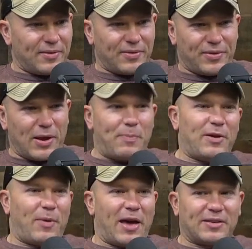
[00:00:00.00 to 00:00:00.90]
they'd be
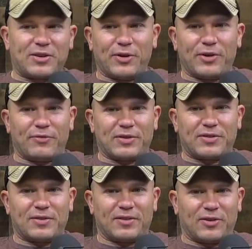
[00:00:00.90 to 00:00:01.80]
about as
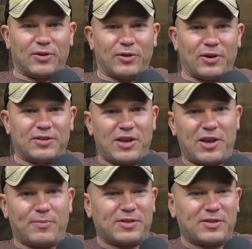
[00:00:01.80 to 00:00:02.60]
good a team